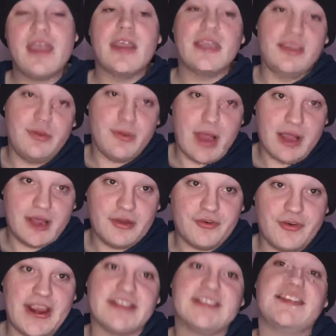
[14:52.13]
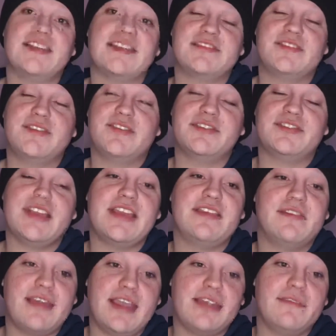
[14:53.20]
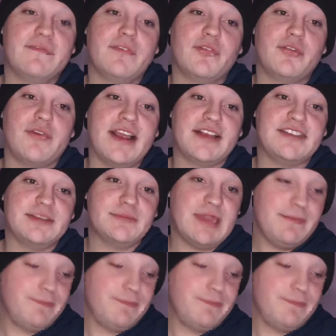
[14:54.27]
You are correct. It is 13. Thank you for correcting me.